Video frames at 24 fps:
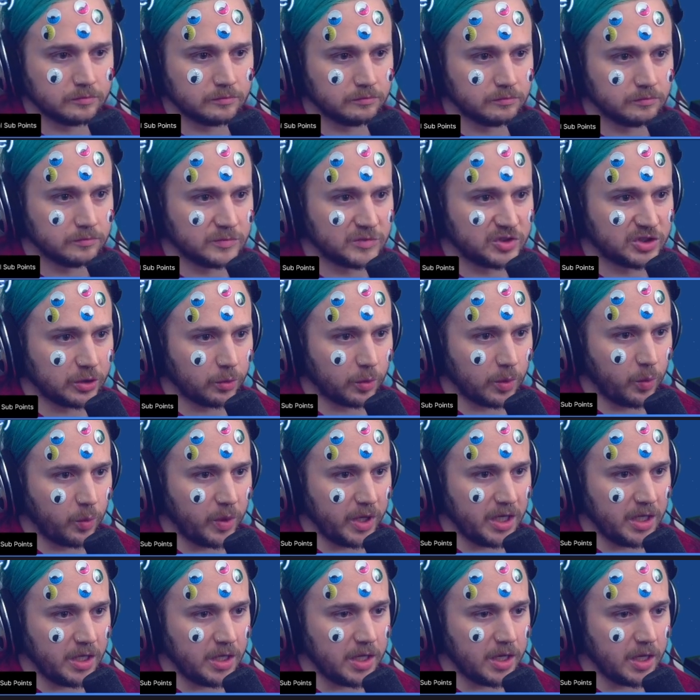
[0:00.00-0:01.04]
So we're
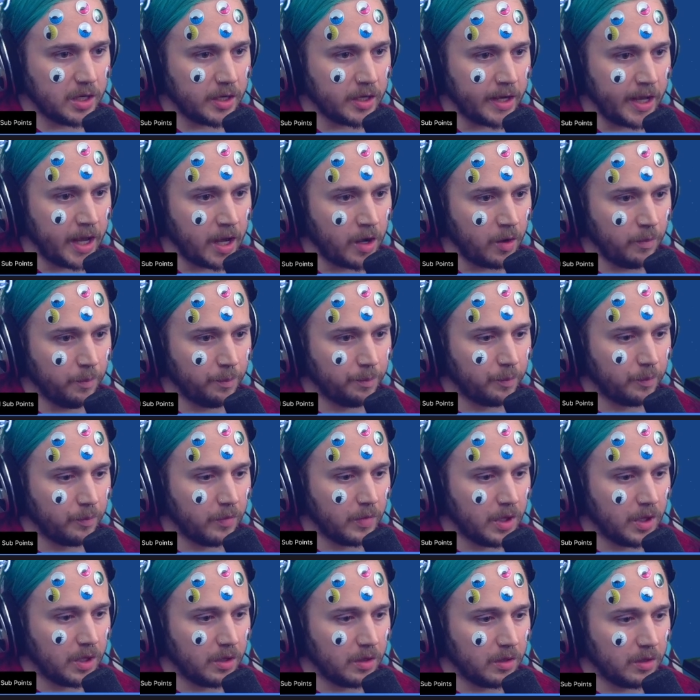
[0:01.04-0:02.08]
winning here now.
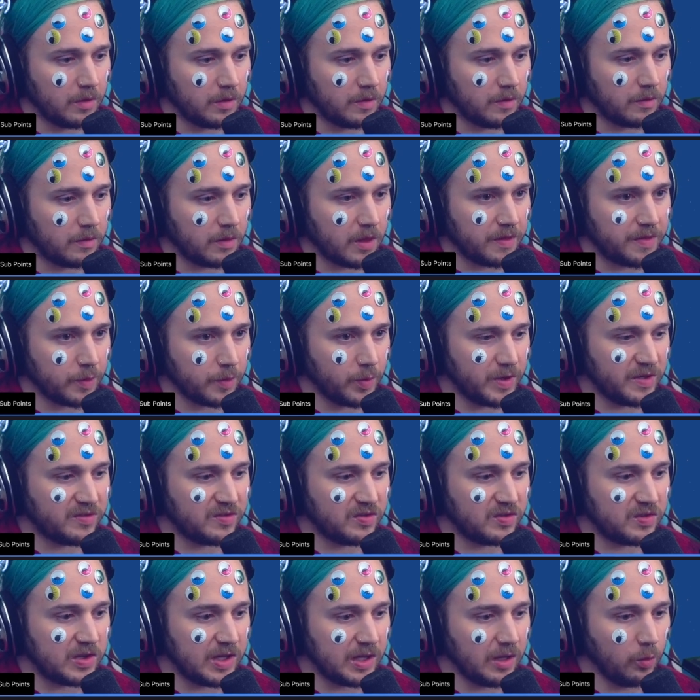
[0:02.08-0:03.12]
I think we
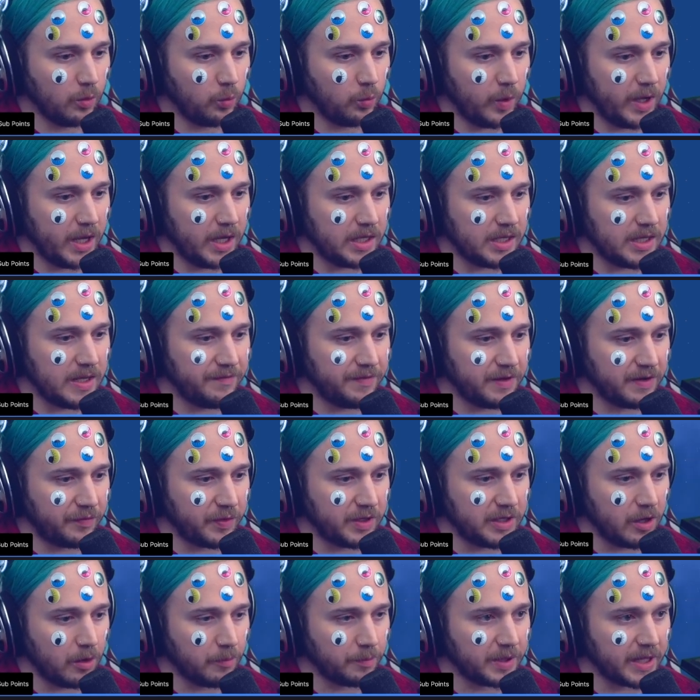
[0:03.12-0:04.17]
still win even if we
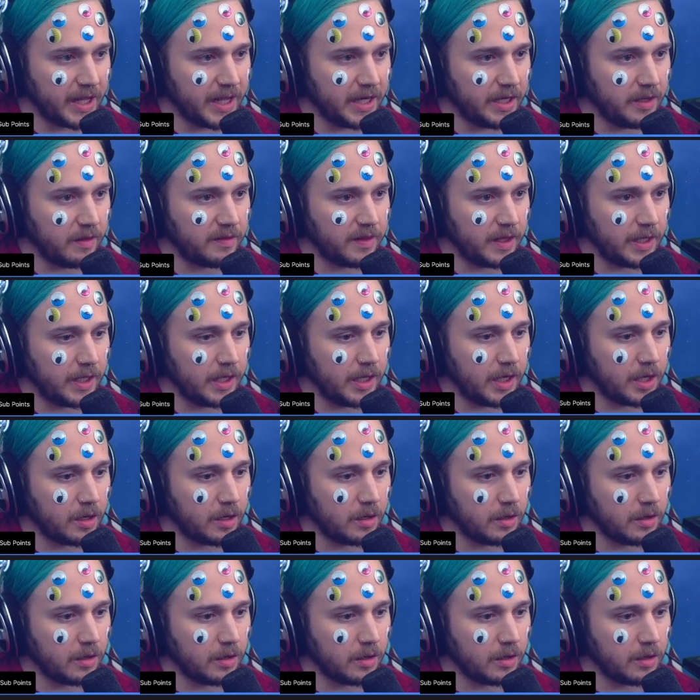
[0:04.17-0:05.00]
don't play anything here.